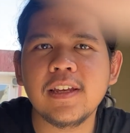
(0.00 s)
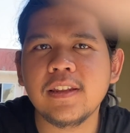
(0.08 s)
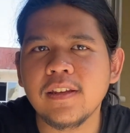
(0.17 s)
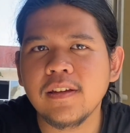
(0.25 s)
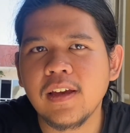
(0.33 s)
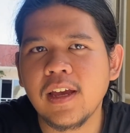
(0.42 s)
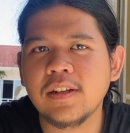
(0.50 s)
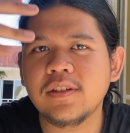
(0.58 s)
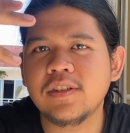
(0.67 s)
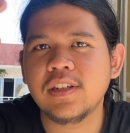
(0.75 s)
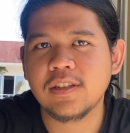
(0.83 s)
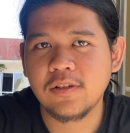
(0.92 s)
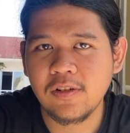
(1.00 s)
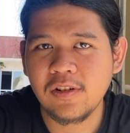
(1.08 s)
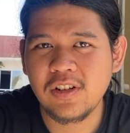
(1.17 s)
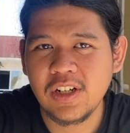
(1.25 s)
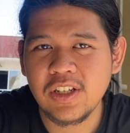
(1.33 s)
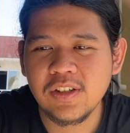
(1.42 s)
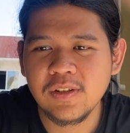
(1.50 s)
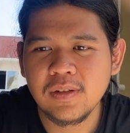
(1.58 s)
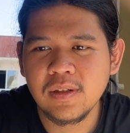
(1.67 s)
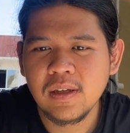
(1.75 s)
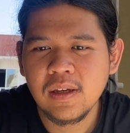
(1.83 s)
I think I just only drink juice,